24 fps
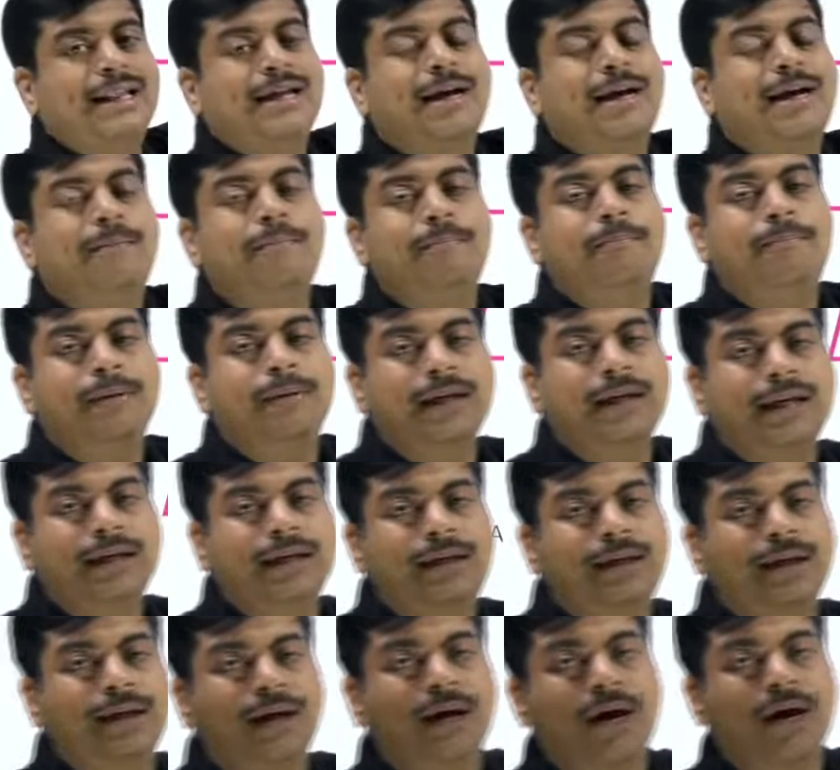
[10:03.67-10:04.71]
the
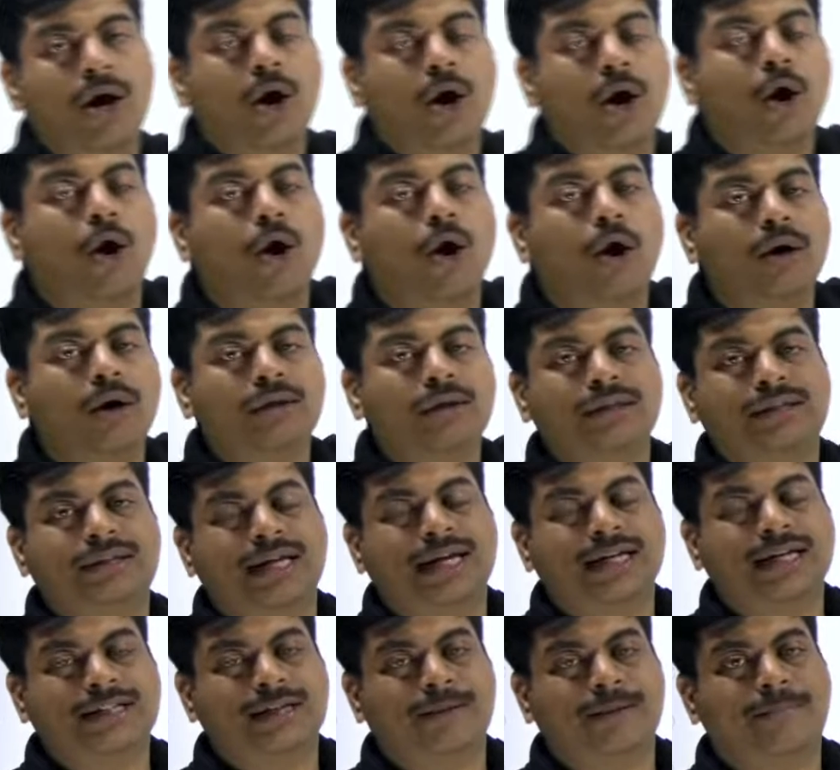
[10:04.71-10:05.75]
complete, all the
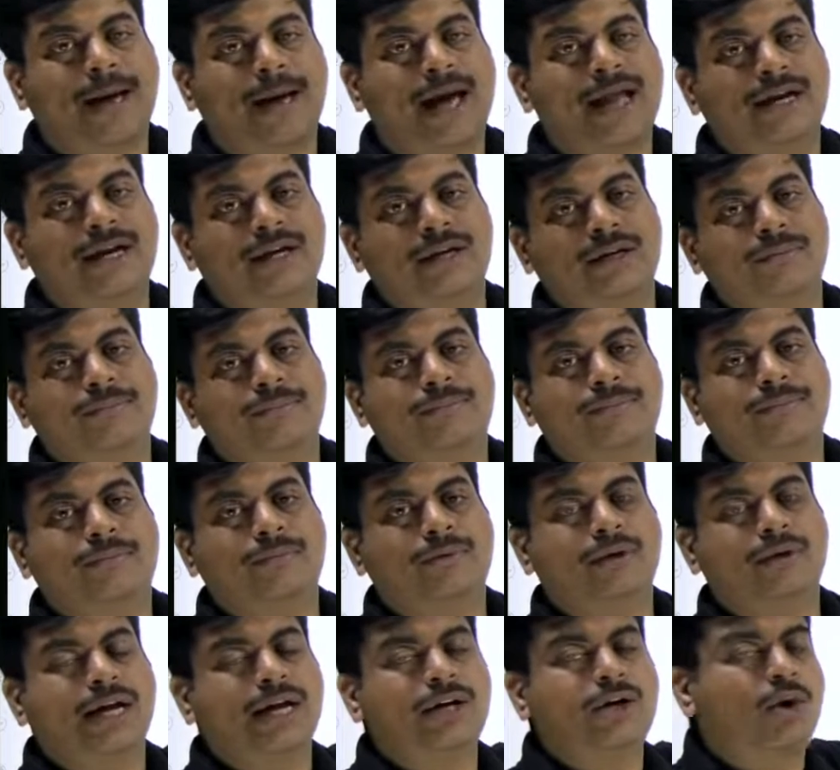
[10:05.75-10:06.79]
sides are parallel,
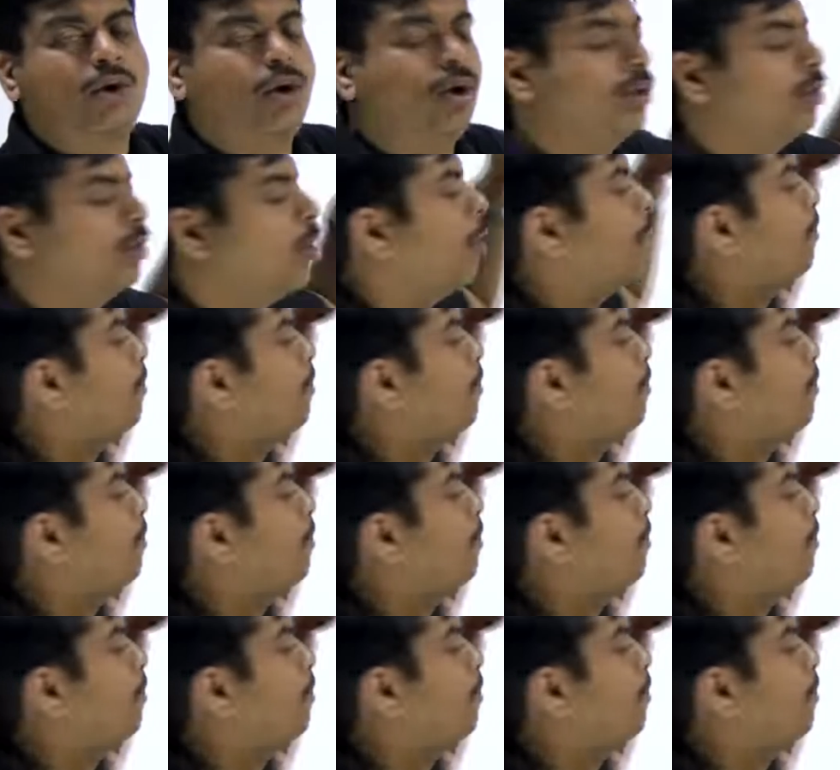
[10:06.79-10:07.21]
right? All the